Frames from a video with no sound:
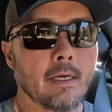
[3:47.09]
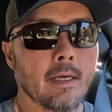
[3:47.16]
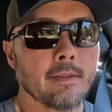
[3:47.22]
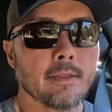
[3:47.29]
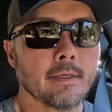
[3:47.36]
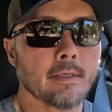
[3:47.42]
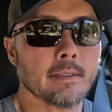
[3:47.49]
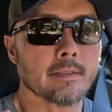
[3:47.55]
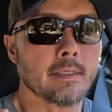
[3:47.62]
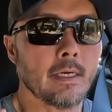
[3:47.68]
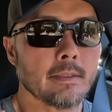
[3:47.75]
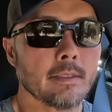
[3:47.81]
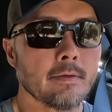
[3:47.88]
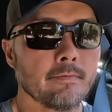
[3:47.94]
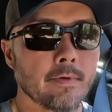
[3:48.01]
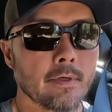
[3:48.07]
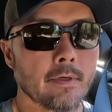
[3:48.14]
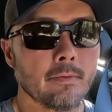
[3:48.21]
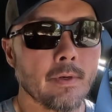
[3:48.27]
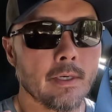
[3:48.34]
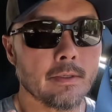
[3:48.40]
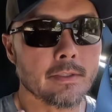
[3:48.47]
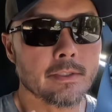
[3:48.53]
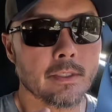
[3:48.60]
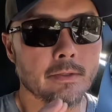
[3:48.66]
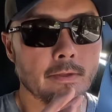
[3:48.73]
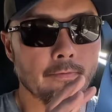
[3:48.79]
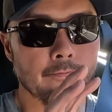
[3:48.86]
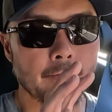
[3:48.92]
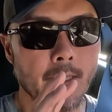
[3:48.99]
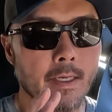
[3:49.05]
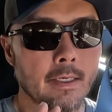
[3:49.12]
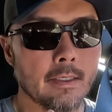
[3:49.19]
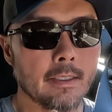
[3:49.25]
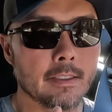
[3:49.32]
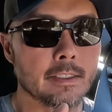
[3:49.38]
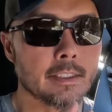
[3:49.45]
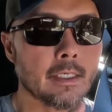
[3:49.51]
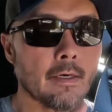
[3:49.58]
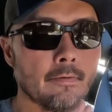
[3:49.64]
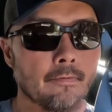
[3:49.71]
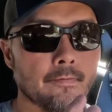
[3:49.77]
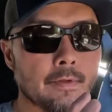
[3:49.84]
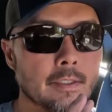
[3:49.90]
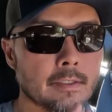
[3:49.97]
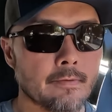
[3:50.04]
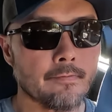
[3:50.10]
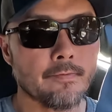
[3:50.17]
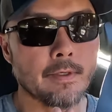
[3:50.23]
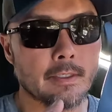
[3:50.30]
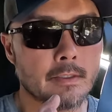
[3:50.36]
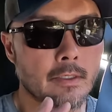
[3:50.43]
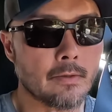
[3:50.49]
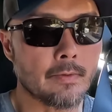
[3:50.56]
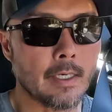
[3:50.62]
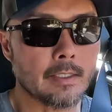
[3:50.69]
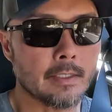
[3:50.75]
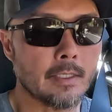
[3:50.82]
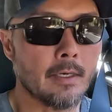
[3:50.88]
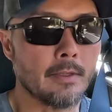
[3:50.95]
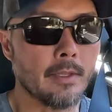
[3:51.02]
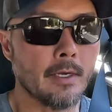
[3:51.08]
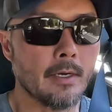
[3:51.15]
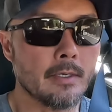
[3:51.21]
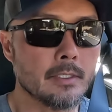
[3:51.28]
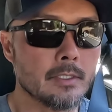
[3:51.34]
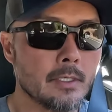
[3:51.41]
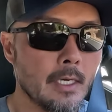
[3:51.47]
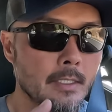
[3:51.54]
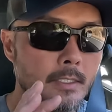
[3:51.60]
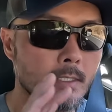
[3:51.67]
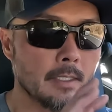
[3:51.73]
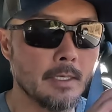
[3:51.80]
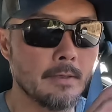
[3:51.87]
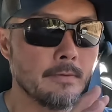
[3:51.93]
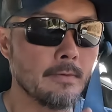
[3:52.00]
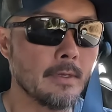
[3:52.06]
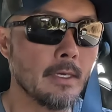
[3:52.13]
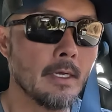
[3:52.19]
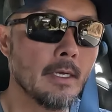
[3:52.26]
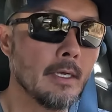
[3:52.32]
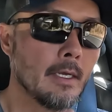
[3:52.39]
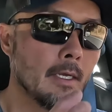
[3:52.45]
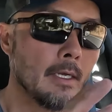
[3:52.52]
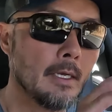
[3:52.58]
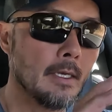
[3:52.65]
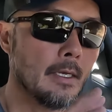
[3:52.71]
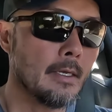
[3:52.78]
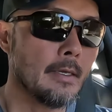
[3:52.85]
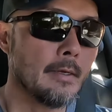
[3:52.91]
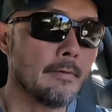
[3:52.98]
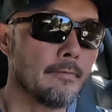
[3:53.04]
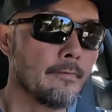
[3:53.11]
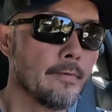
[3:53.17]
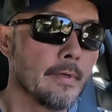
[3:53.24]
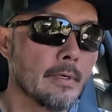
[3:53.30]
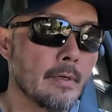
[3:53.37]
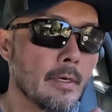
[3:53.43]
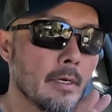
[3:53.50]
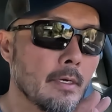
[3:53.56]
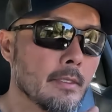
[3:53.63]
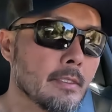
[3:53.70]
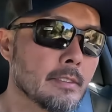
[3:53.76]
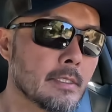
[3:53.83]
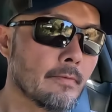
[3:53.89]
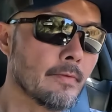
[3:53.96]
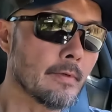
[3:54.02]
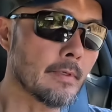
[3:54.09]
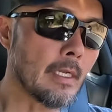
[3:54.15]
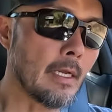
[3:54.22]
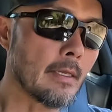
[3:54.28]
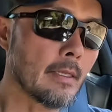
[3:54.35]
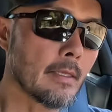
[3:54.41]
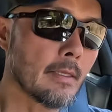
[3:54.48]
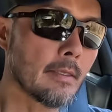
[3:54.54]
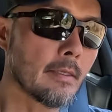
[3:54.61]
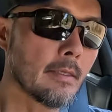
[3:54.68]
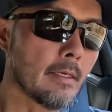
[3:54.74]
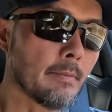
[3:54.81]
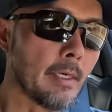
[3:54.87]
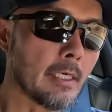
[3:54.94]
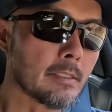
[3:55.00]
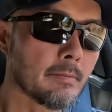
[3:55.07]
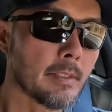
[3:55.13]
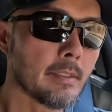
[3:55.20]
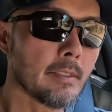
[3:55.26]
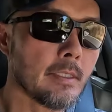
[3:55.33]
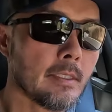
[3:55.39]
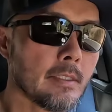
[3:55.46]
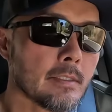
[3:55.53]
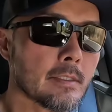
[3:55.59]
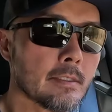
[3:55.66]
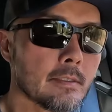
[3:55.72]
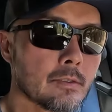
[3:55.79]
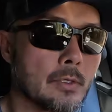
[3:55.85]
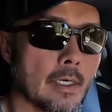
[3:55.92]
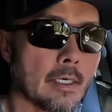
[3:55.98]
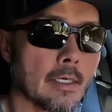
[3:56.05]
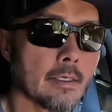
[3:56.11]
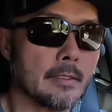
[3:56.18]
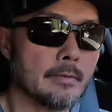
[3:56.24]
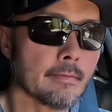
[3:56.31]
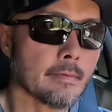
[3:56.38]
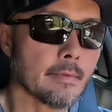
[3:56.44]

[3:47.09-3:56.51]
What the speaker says: I think is not done very well. So the fan itself doesn't fit correctly on there. So I had to figure out all these different possibilities and try out